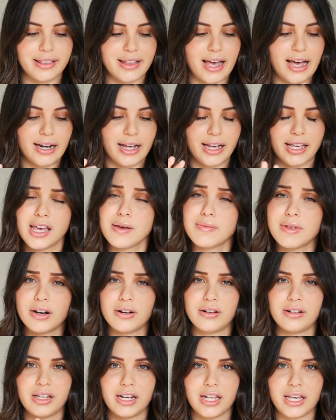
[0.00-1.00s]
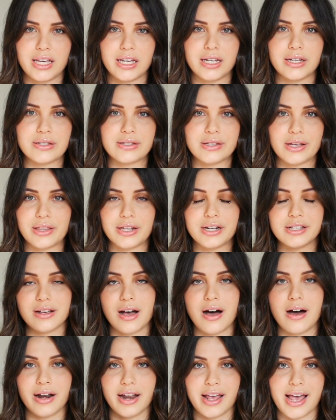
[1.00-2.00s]
like that. I keep that all in here so that it's
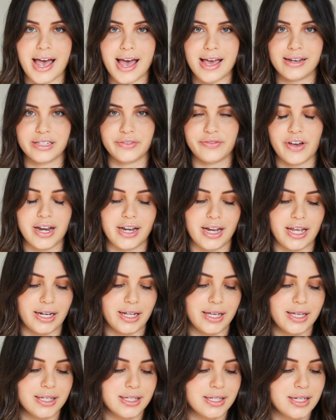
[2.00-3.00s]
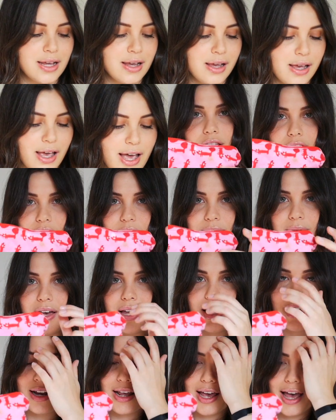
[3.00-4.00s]
on hand if I need it. This
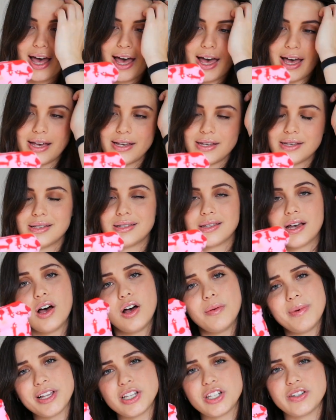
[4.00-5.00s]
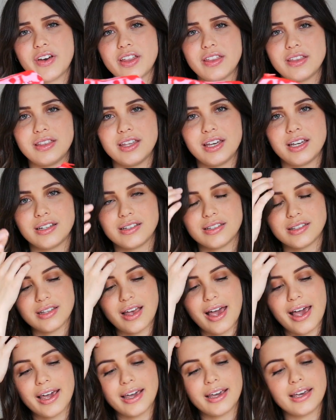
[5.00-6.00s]
one has a whole bunch of other things
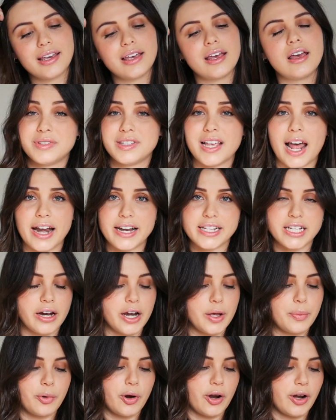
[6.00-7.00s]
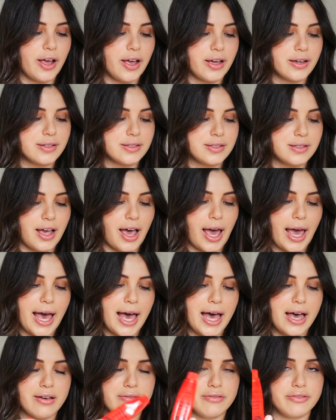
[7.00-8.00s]
like sanitary products. I
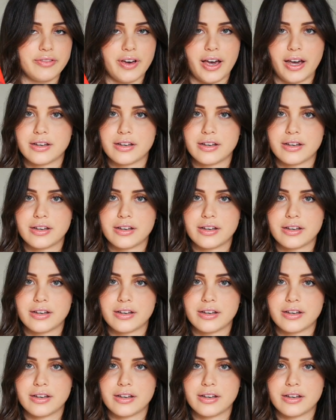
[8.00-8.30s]
have